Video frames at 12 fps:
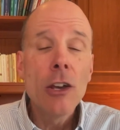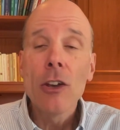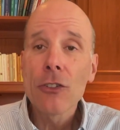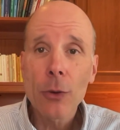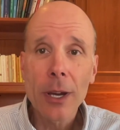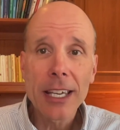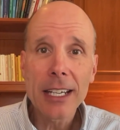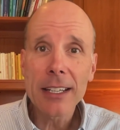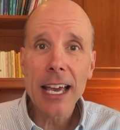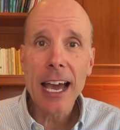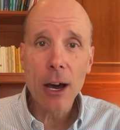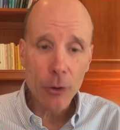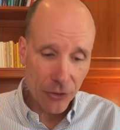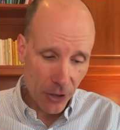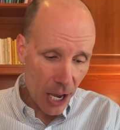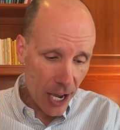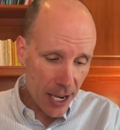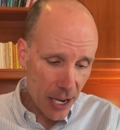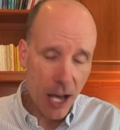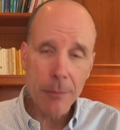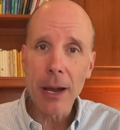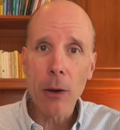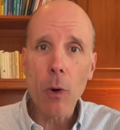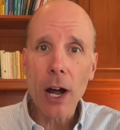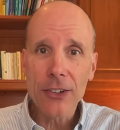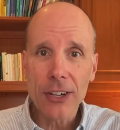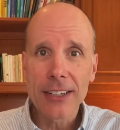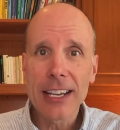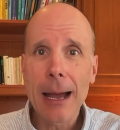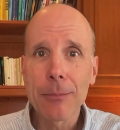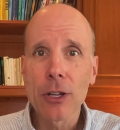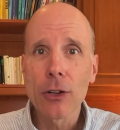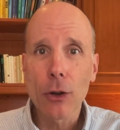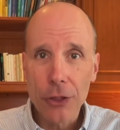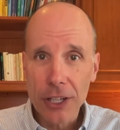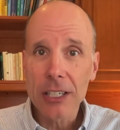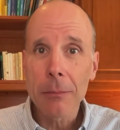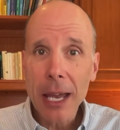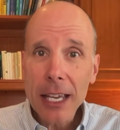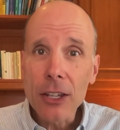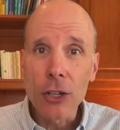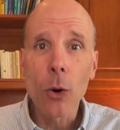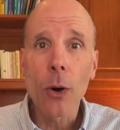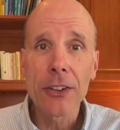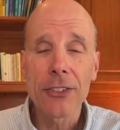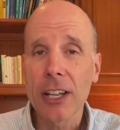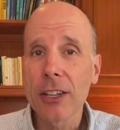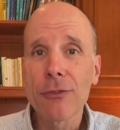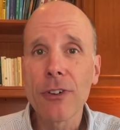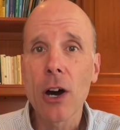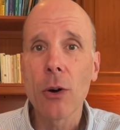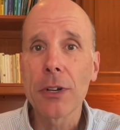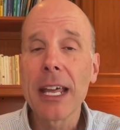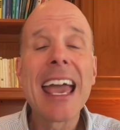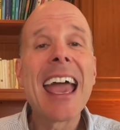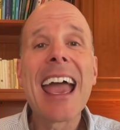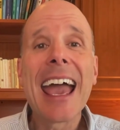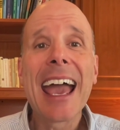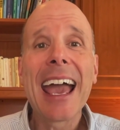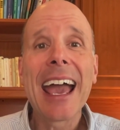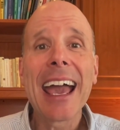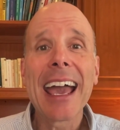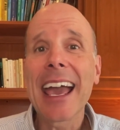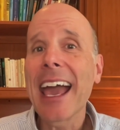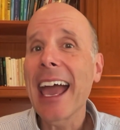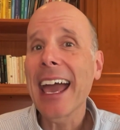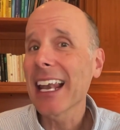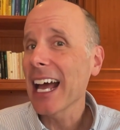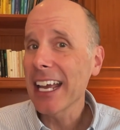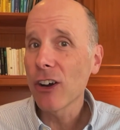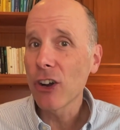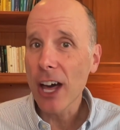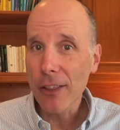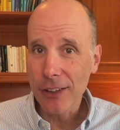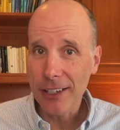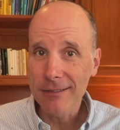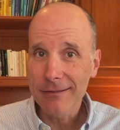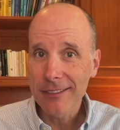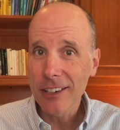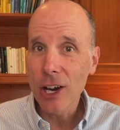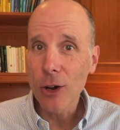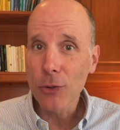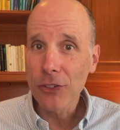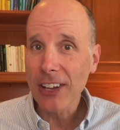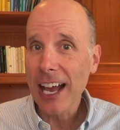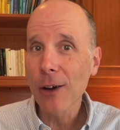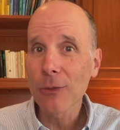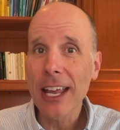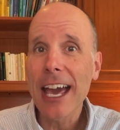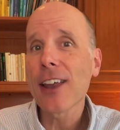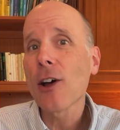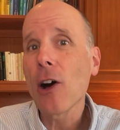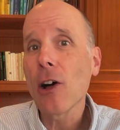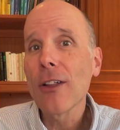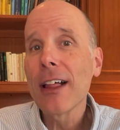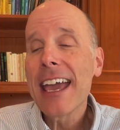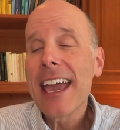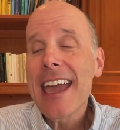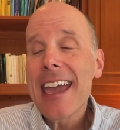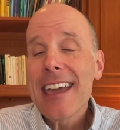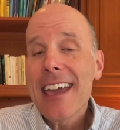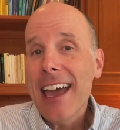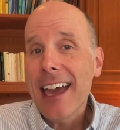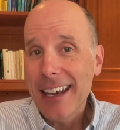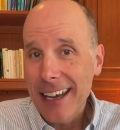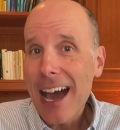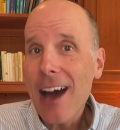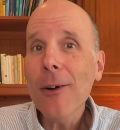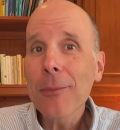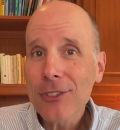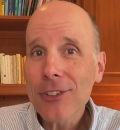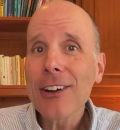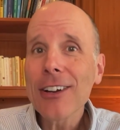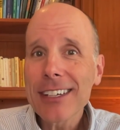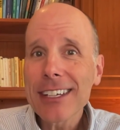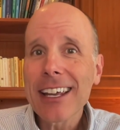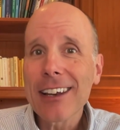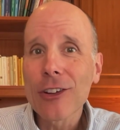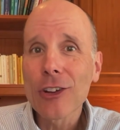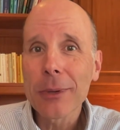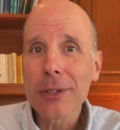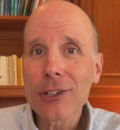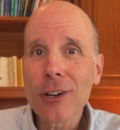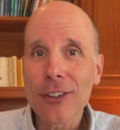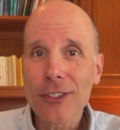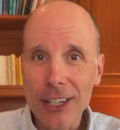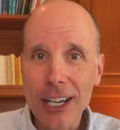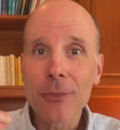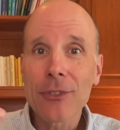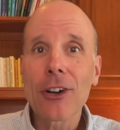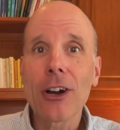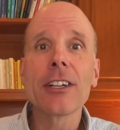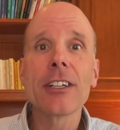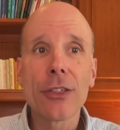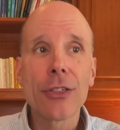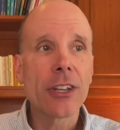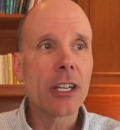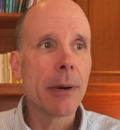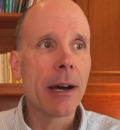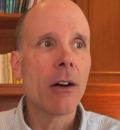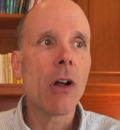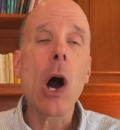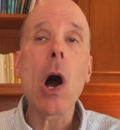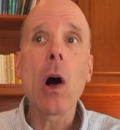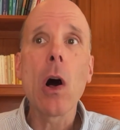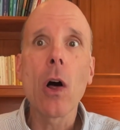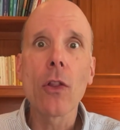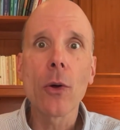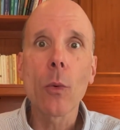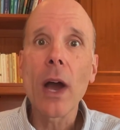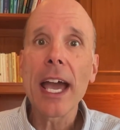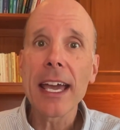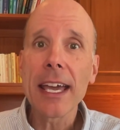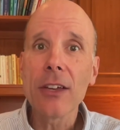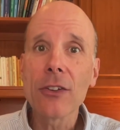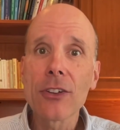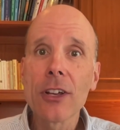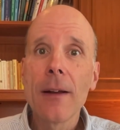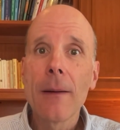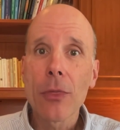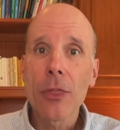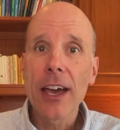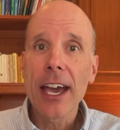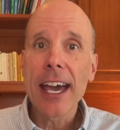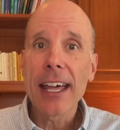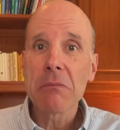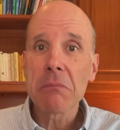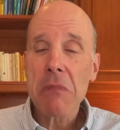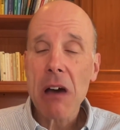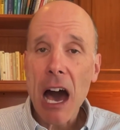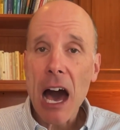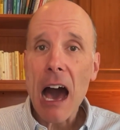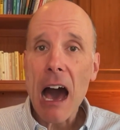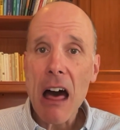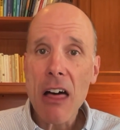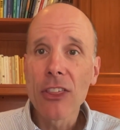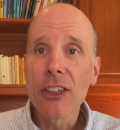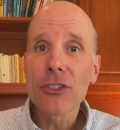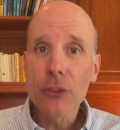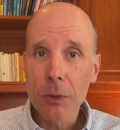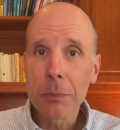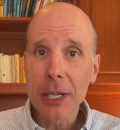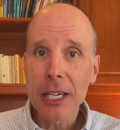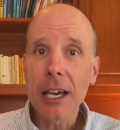So I get in the house, on my watch, I tap the little thing to make the noise on the phone, and I hear nothing, no sound at all. Now I'm starting to get a little bit nervous, and I'm starting to think about all the ways that this would be